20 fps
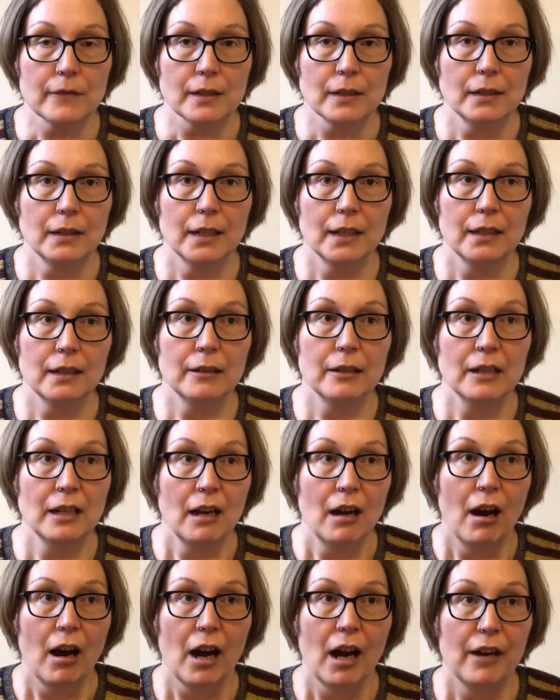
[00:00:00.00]

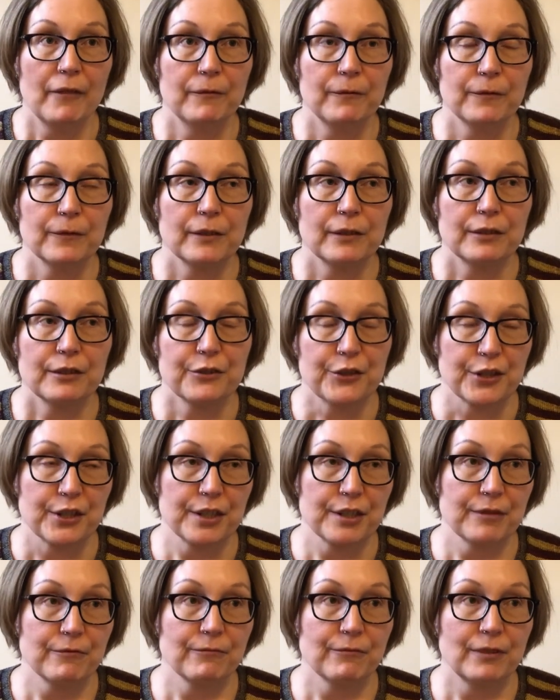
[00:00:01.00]
I've just